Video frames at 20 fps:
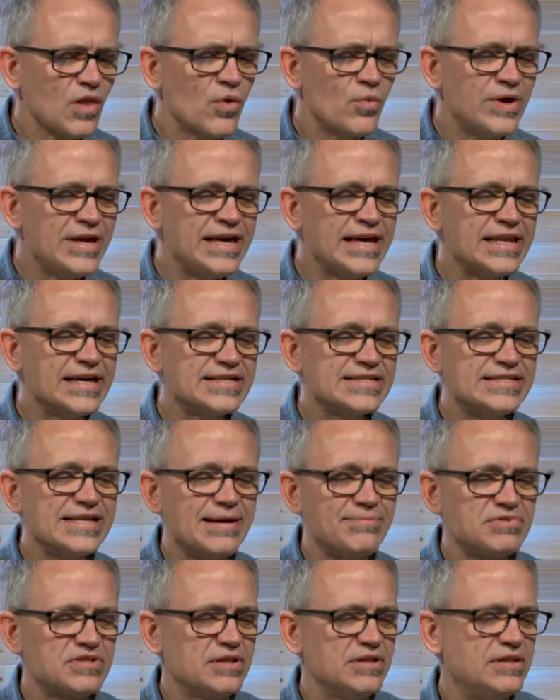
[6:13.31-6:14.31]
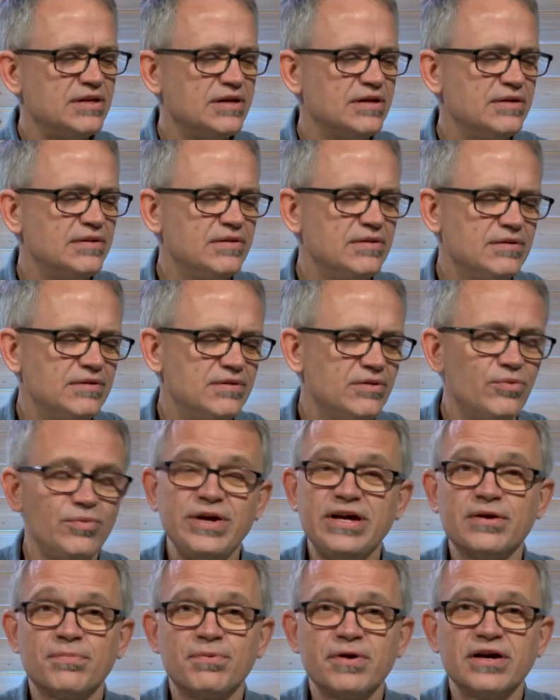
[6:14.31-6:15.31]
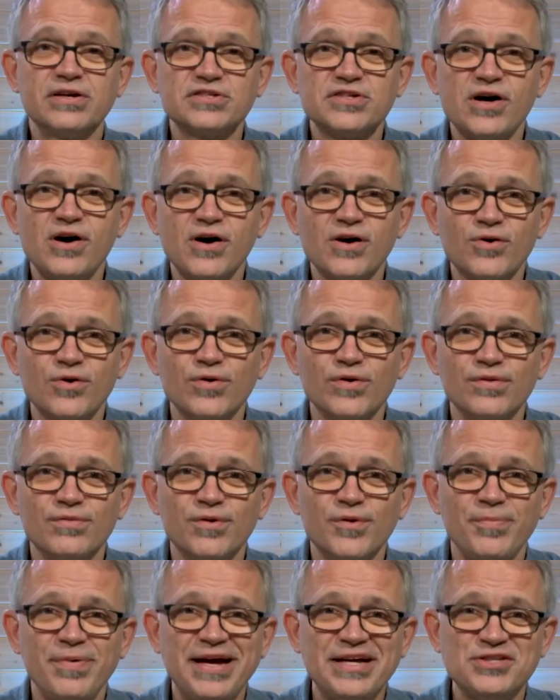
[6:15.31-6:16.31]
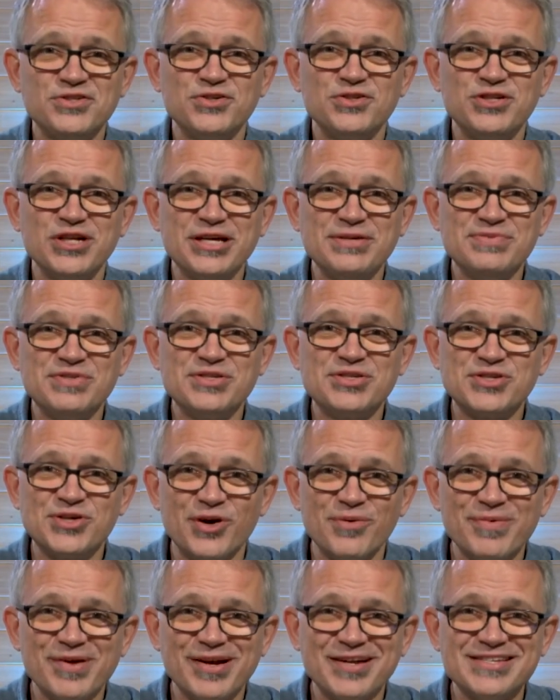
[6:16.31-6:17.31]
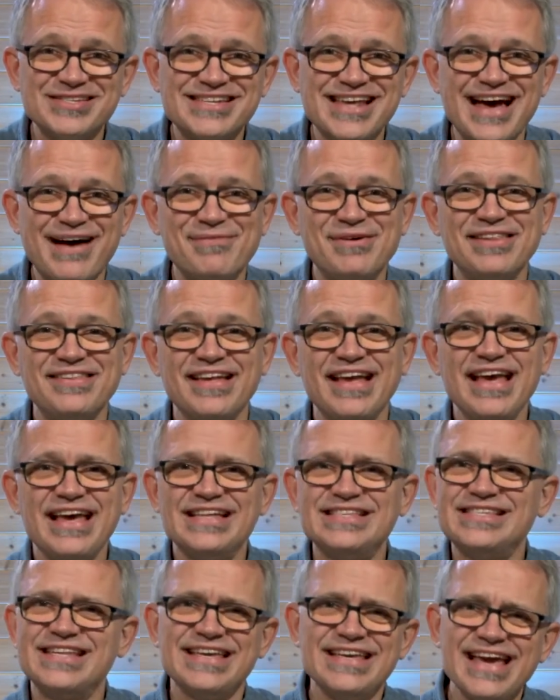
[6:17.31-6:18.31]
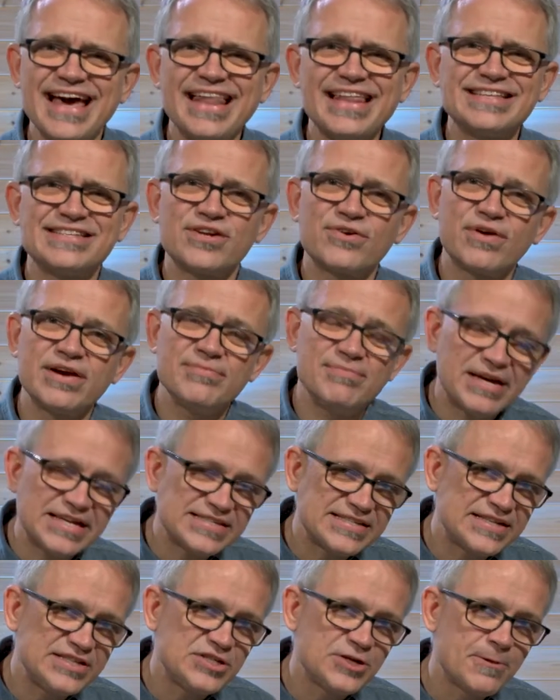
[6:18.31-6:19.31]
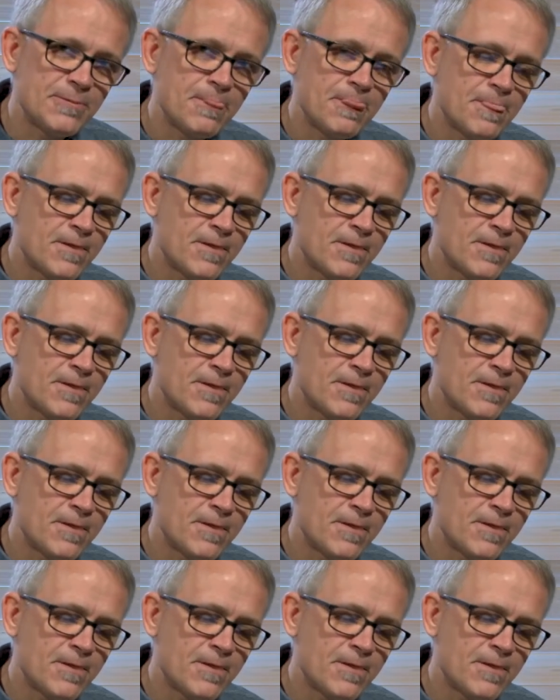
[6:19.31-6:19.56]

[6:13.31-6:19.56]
We can accept the week of prayer talk or Pastor James's sermon on Sabbath and say, yeah, that's a great message.